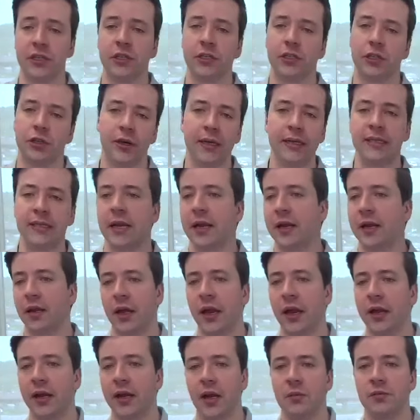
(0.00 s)
industries. And
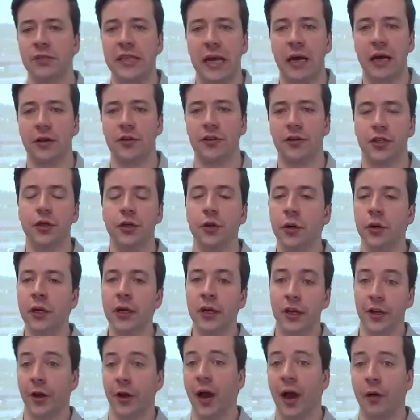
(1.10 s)
it comes down to,
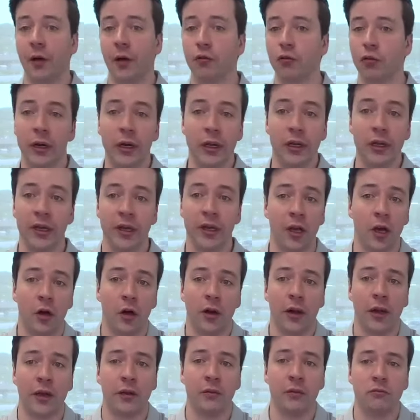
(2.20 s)
you're not really
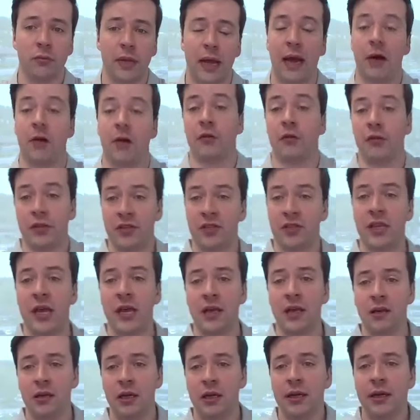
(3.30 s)
going out of the
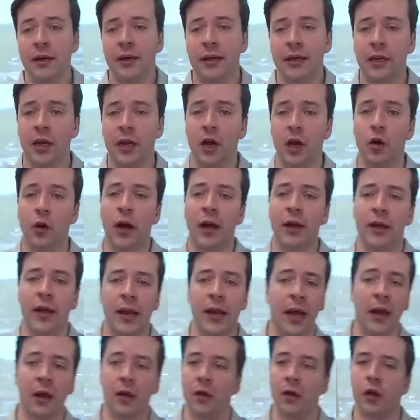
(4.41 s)
state, and
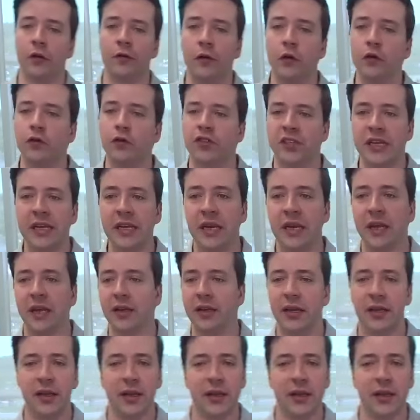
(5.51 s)
I don't know if you've seen it.